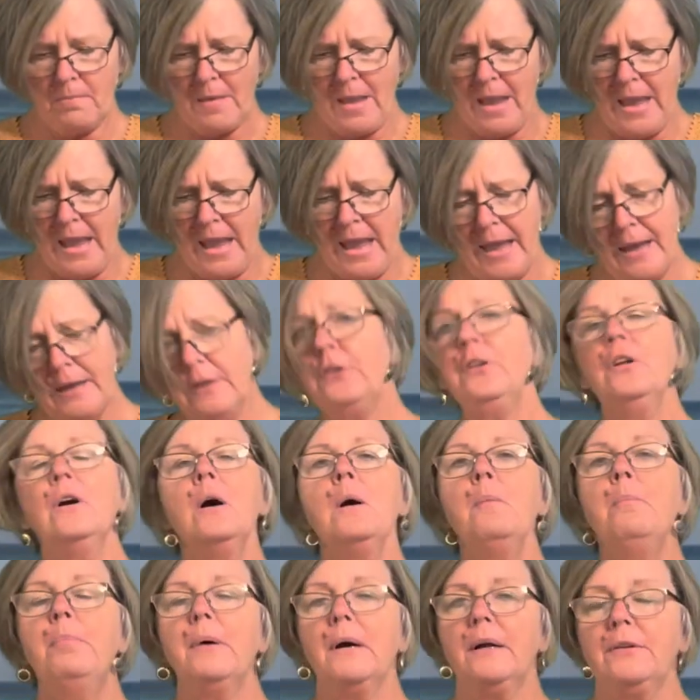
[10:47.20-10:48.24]
and
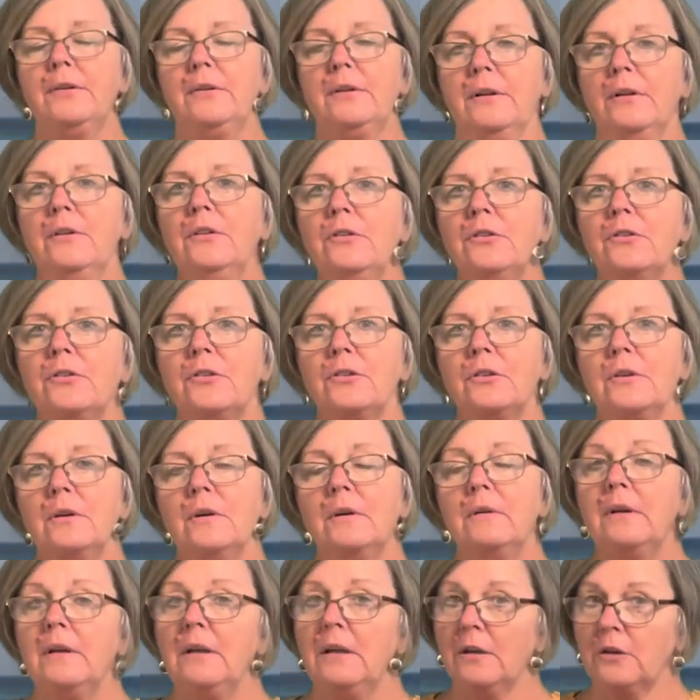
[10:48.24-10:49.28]
abundance.
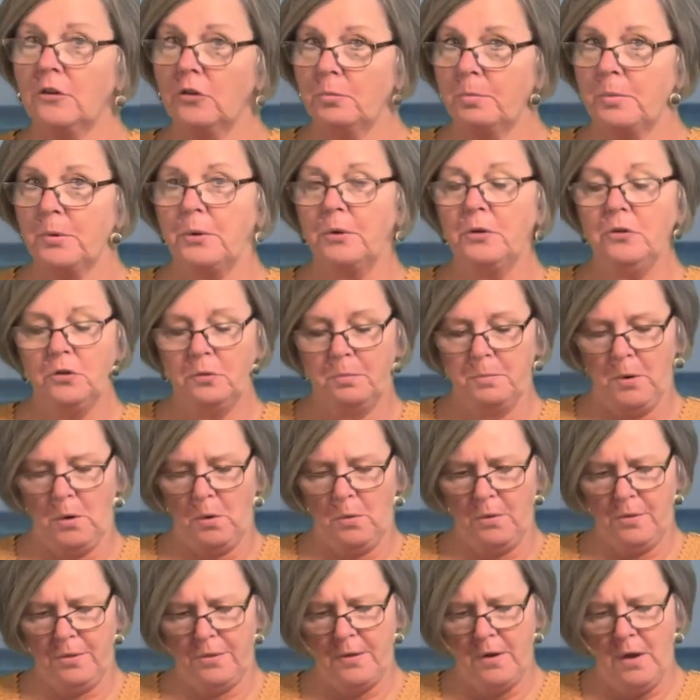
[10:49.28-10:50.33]
He experienced
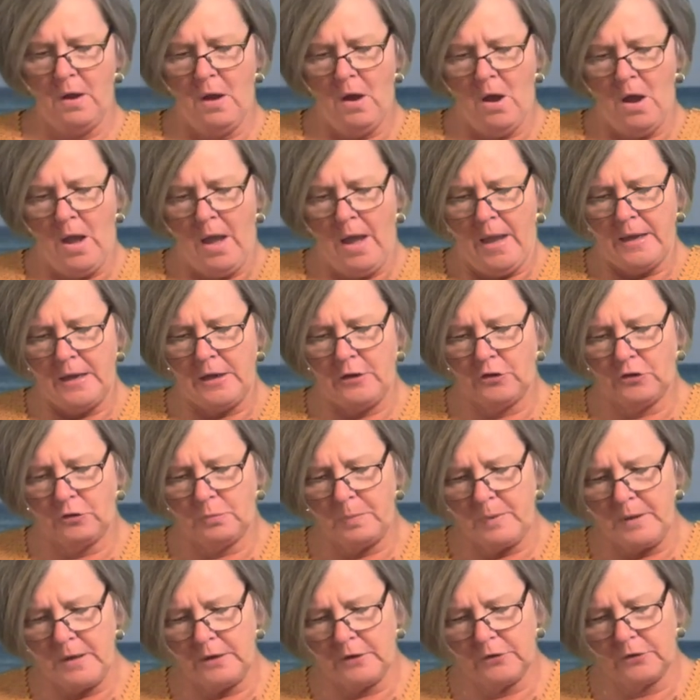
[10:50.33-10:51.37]
both. He
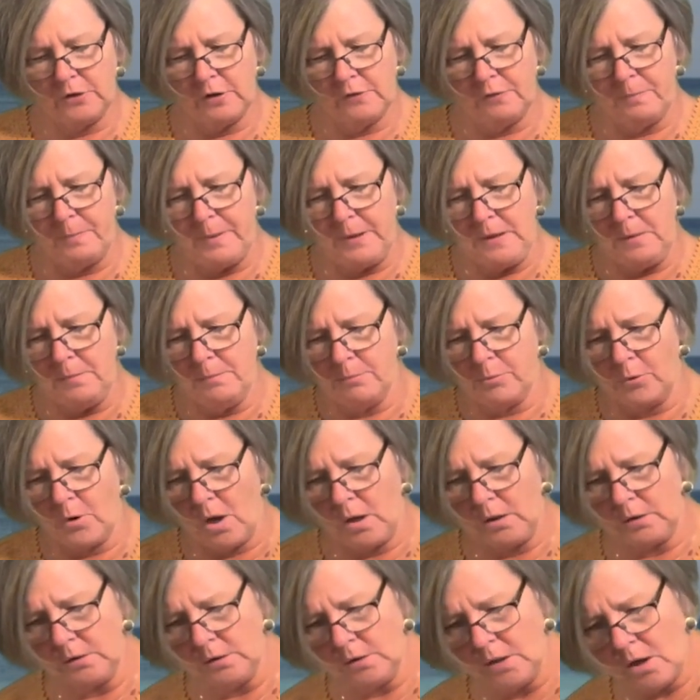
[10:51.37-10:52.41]
speaks of being
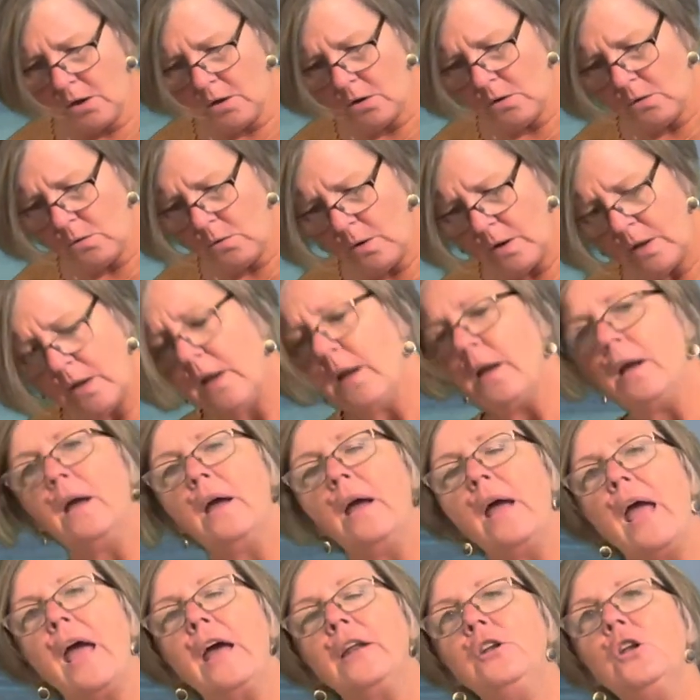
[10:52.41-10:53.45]
brought low
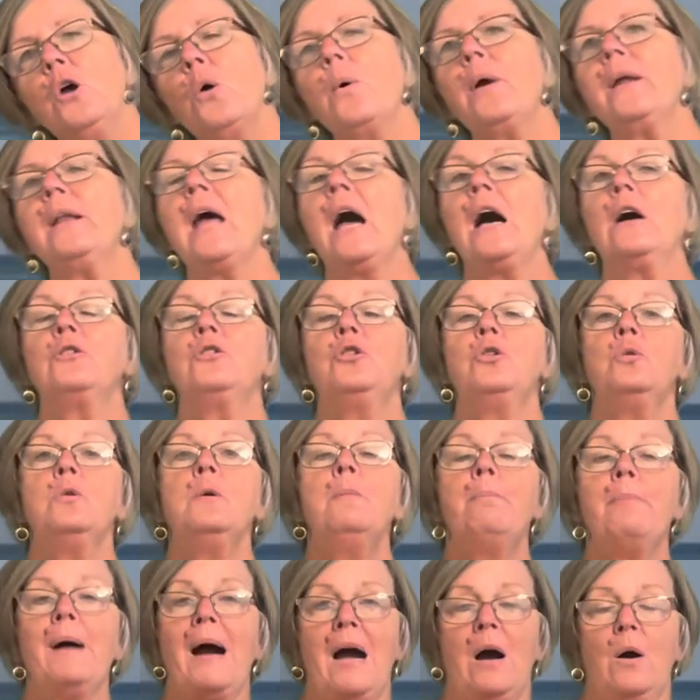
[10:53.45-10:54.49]
and knowing how to
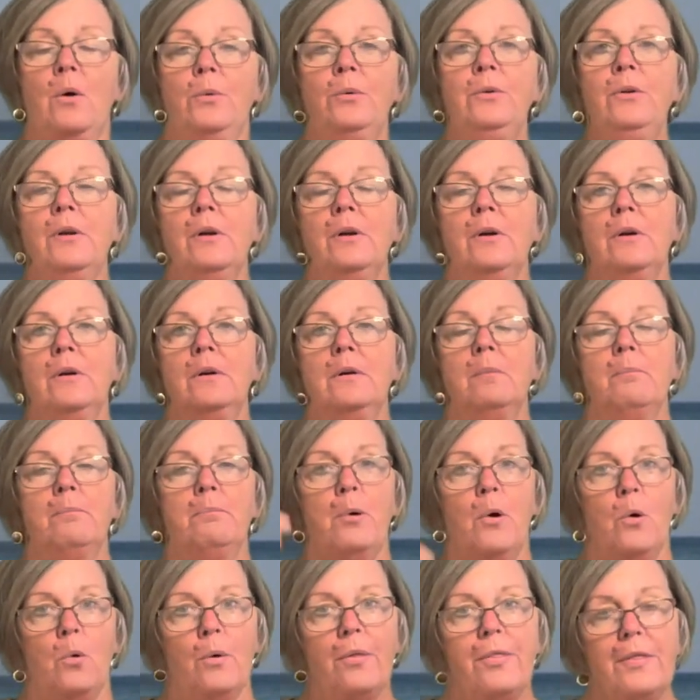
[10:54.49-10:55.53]
abound,
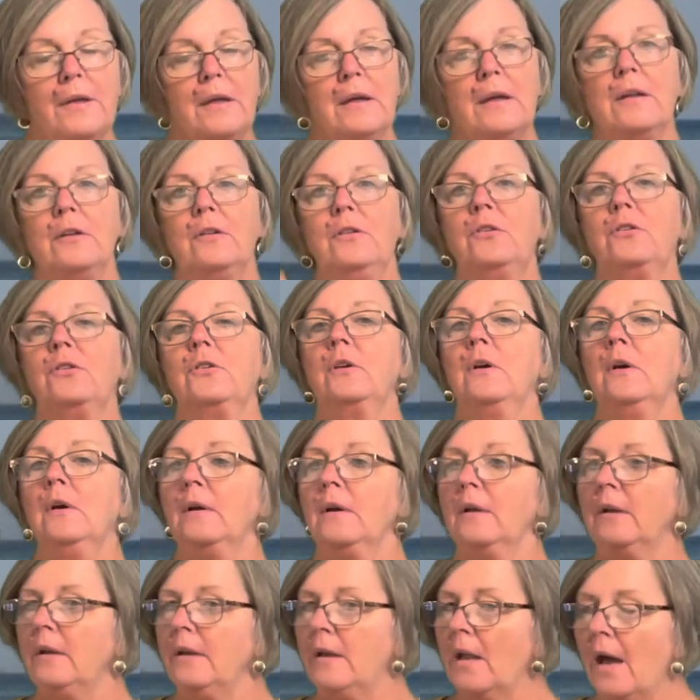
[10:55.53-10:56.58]
both ends,
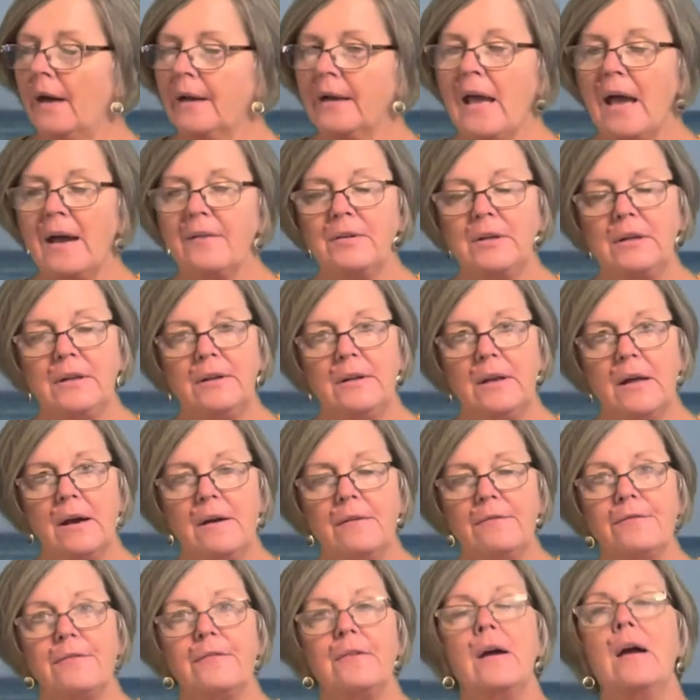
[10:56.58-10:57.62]
not having
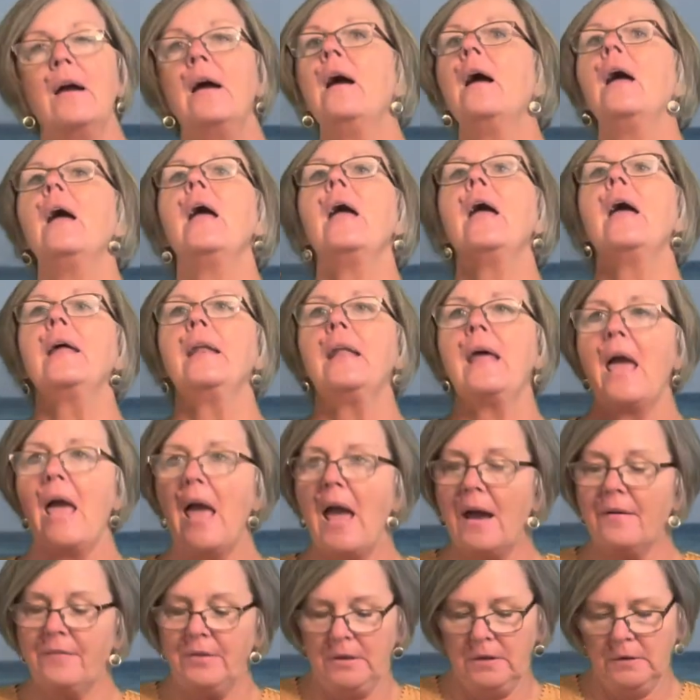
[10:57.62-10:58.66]
enough and
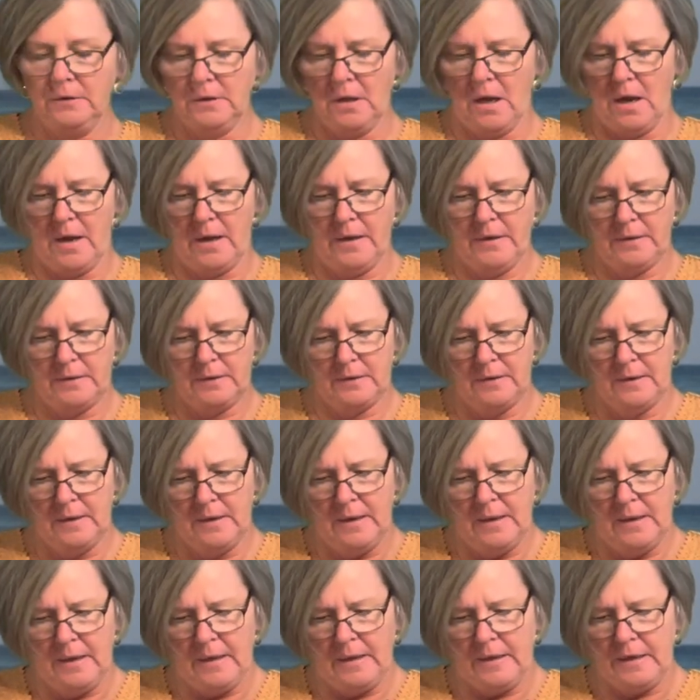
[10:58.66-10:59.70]
having a lot.
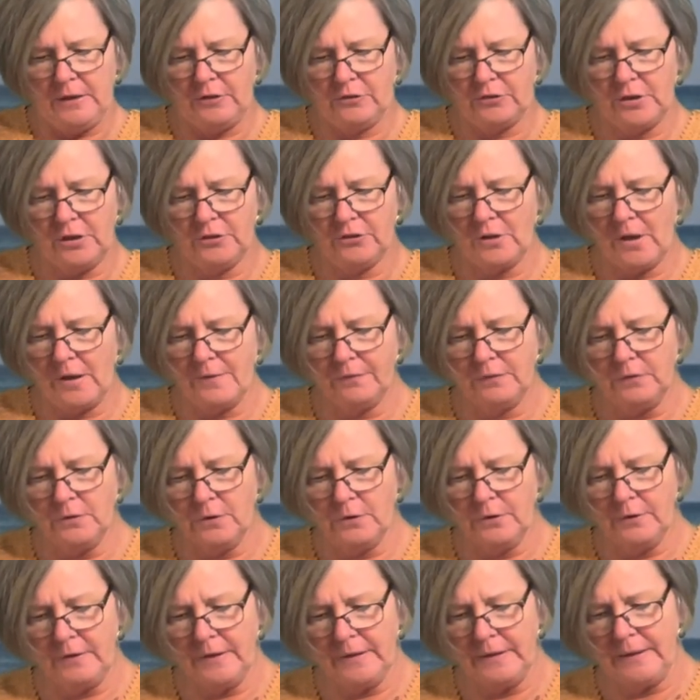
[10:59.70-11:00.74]
He says, I've
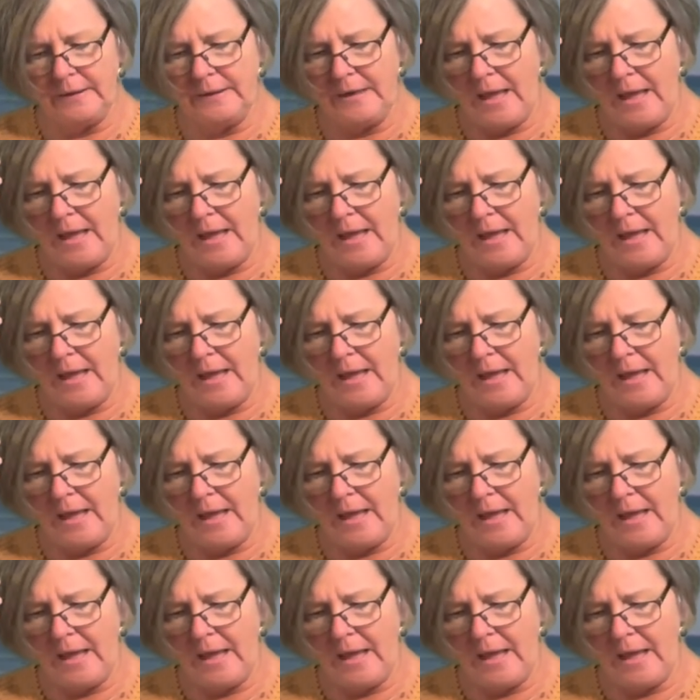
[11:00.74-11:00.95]
learned that in